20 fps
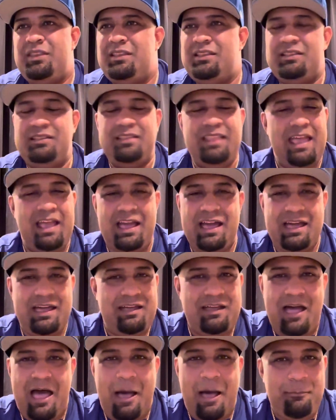
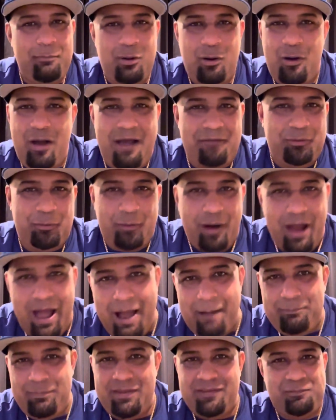nigga, I'm gonna have to
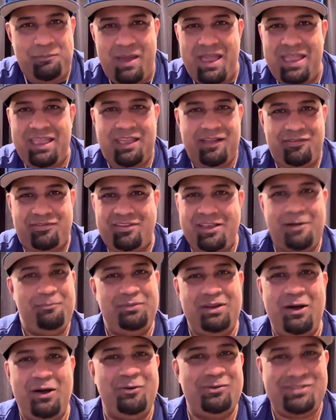rob this bank if
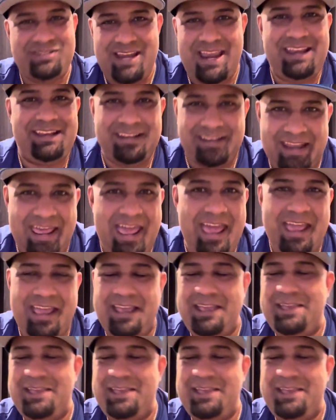something don't shake today.